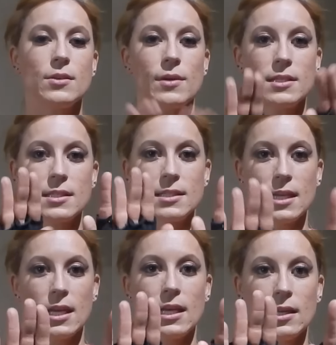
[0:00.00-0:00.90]
So it's
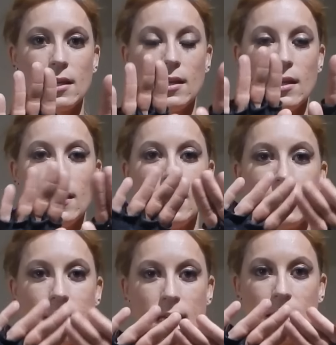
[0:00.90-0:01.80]
10,
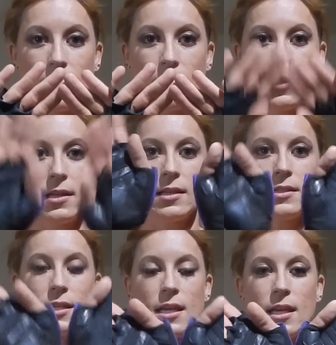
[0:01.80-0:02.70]
10,
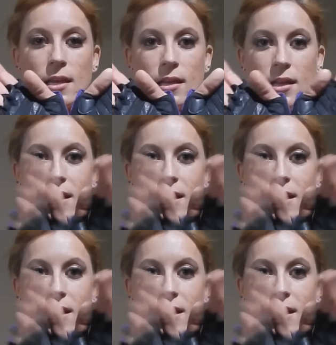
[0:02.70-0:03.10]
10,